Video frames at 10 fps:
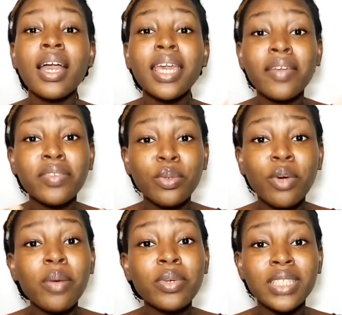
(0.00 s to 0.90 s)
If the
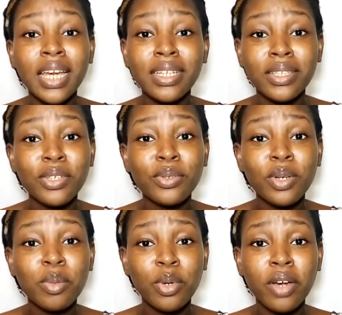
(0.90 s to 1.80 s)
world was ending, you
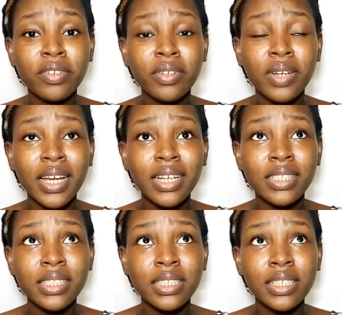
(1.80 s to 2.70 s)
come over, right?
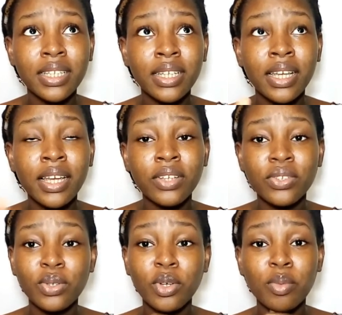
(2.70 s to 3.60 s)

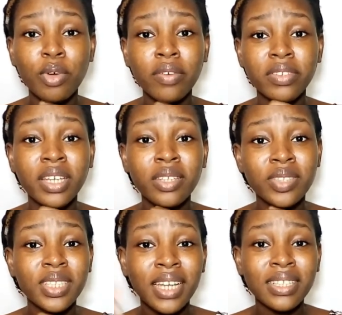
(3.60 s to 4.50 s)
You come over and you
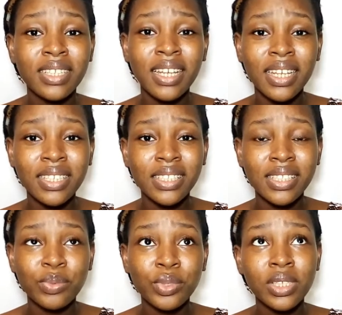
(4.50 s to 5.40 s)
stay the night.
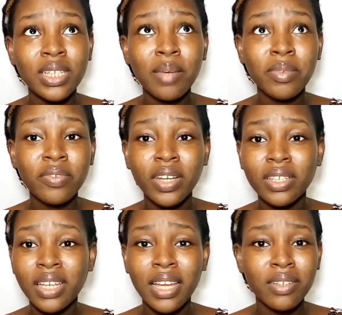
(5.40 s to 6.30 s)
Would you love me for
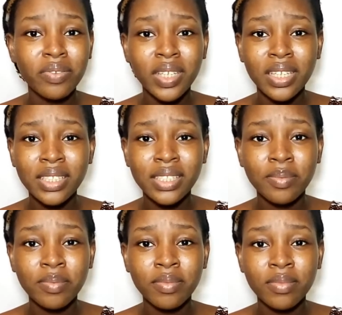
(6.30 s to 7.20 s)
the hell of it?
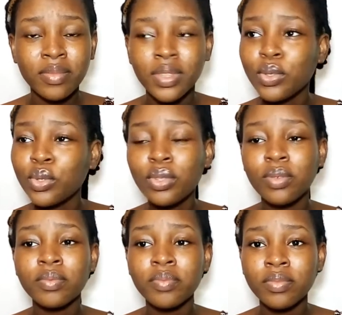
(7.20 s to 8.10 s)
No,
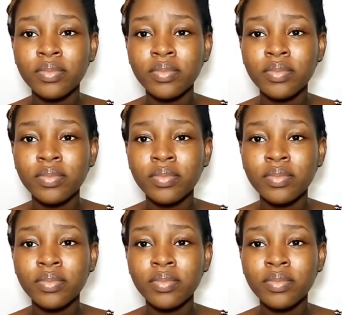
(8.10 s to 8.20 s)
no.